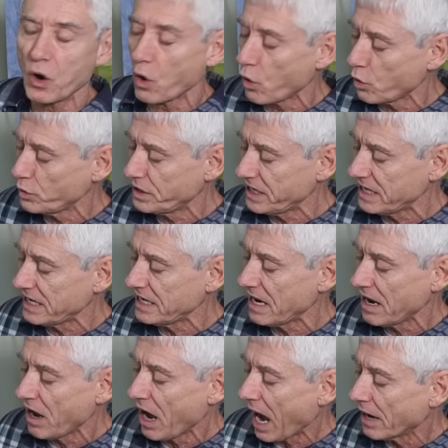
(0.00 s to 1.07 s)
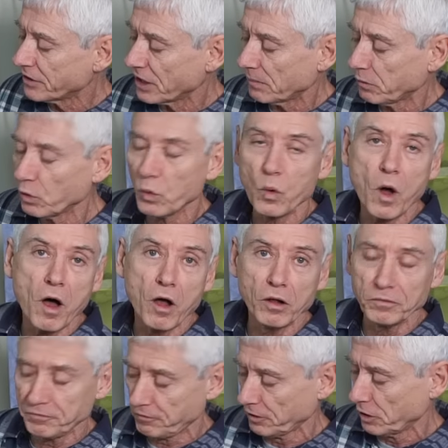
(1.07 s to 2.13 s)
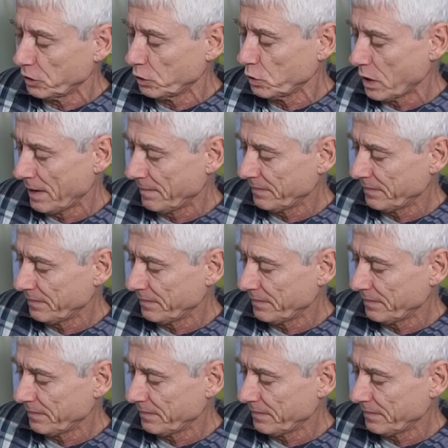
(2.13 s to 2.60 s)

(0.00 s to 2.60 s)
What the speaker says: OD double wall flue.